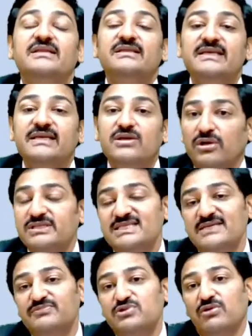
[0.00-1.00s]
the
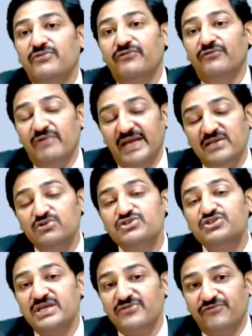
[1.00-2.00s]
concept of value
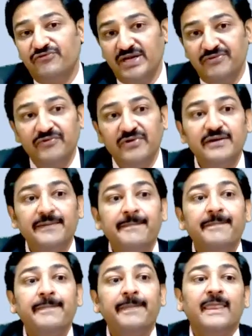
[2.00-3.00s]
chain framework,
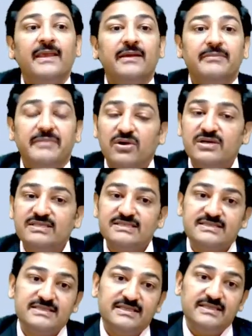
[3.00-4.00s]

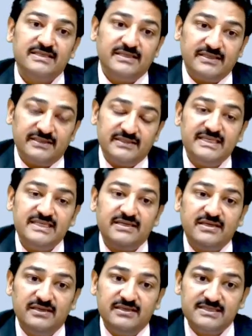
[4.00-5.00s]
because the
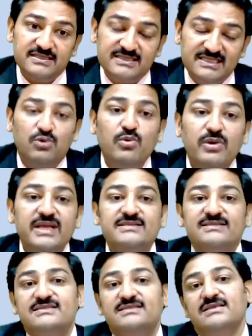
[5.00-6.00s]

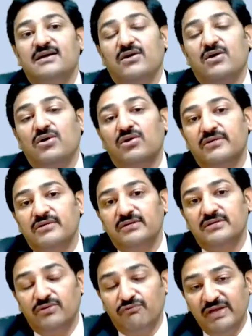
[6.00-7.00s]
sequence or
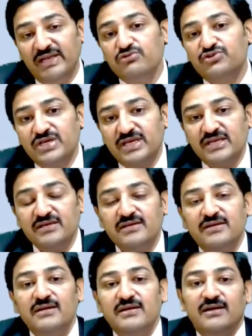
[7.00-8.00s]
the value
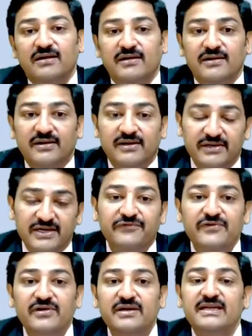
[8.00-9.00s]
chain
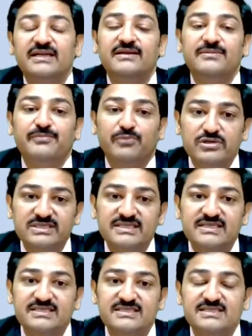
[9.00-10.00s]
referred in a
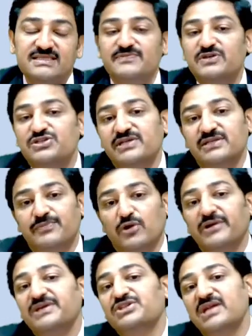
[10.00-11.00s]
process, especially the
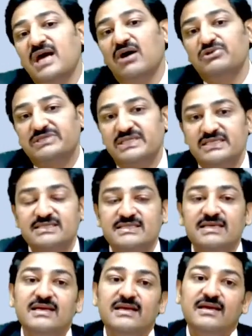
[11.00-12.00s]
production houses,